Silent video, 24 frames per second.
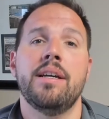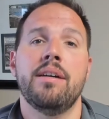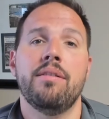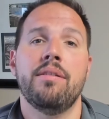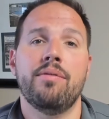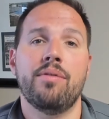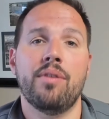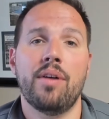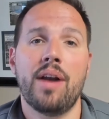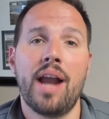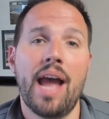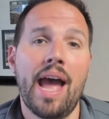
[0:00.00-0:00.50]

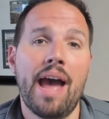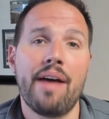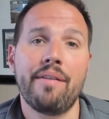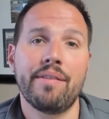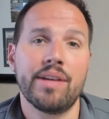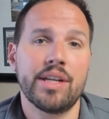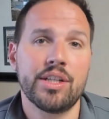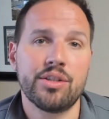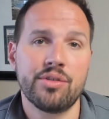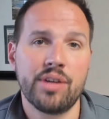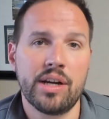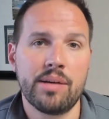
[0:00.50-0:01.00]
for
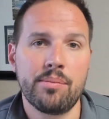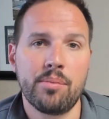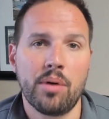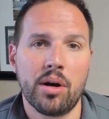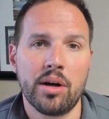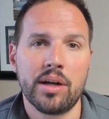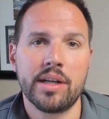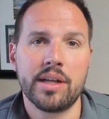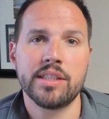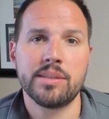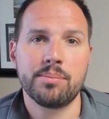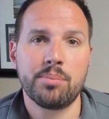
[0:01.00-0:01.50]
having a
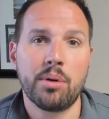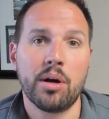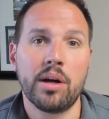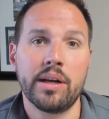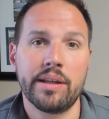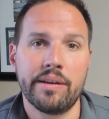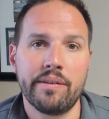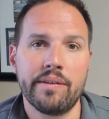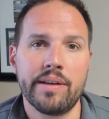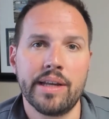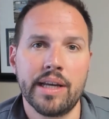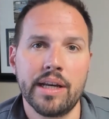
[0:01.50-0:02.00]
trademark as a part
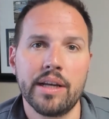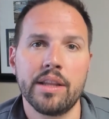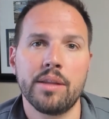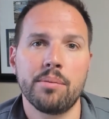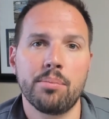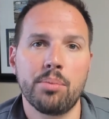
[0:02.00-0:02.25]
of getting into the